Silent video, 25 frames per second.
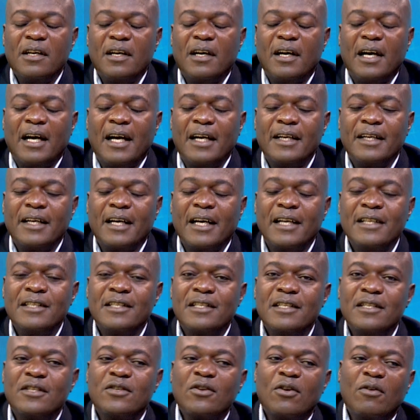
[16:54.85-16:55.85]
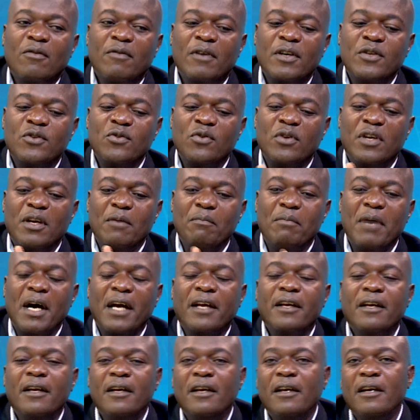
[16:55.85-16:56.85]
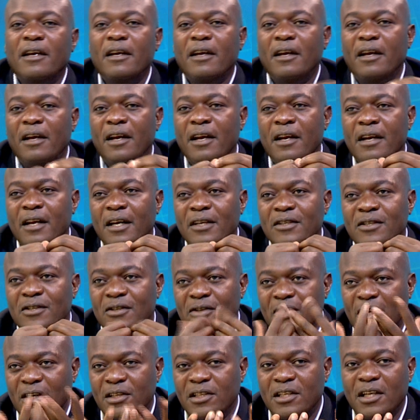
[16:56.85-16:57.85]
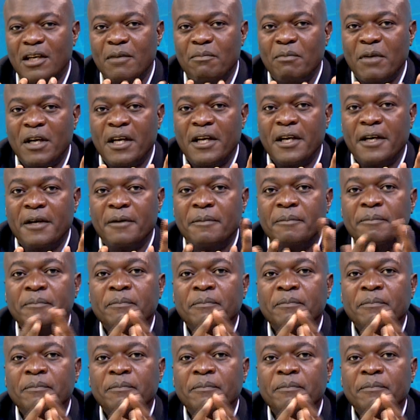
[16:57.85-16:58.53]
and hands it over to Kibaki in a structured manner.